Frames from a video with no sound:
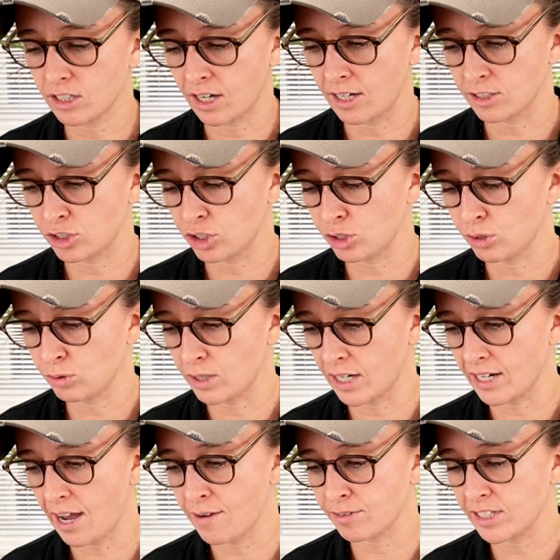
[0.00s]
uh, to
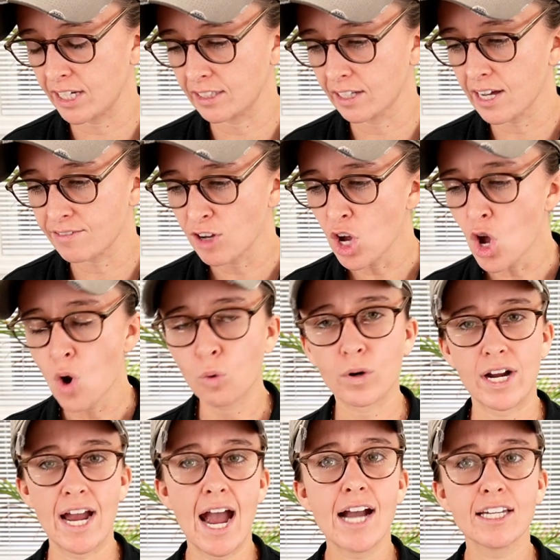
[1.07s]
kind of everyday life. We're
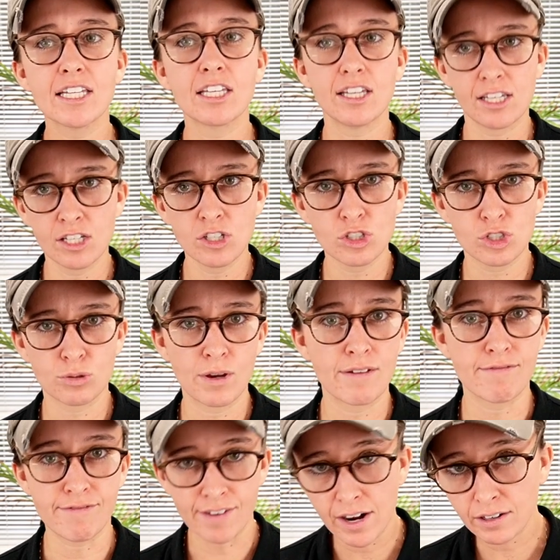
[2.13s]
hacking into a
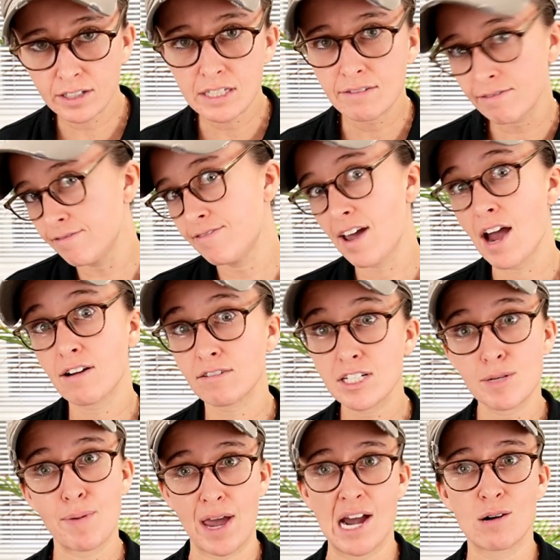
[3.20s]
very,
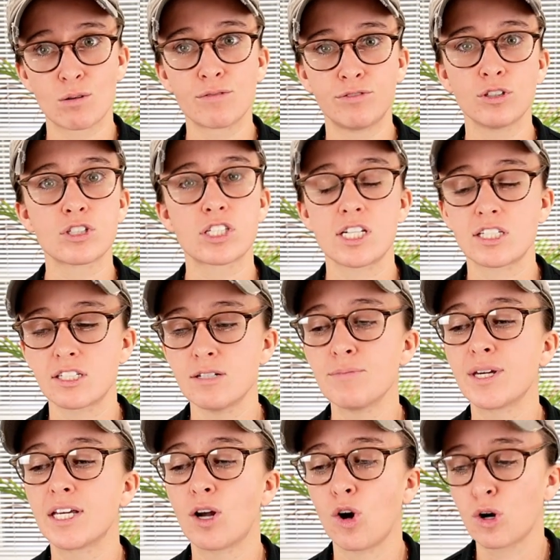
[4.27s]
very powerful system
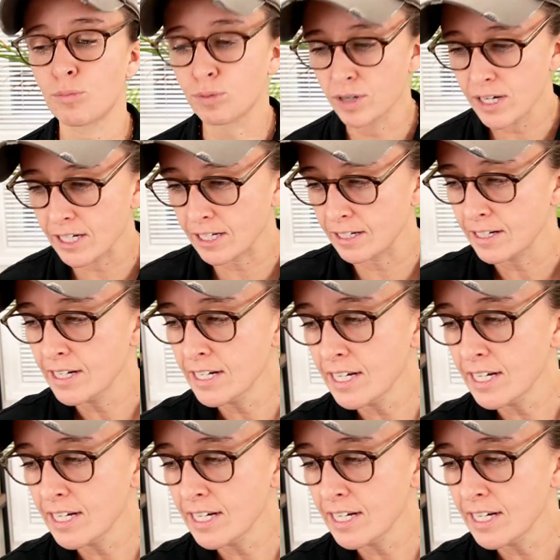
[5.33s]
in our brain,